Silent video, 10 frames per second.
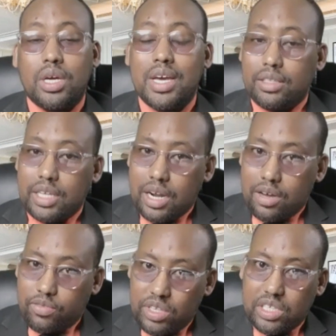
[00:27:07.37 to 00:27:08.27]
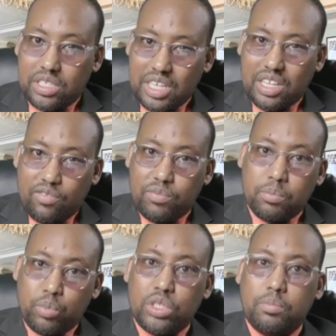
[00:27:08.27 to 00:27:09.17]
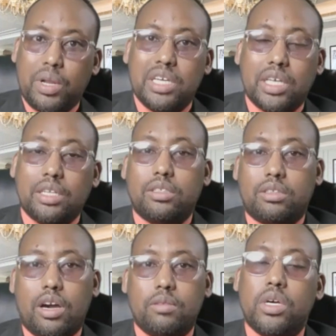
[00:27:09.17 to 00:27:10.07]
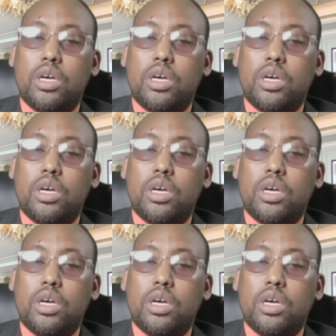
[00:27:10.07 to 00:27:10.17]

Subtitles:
There are things that have been put in place at the time.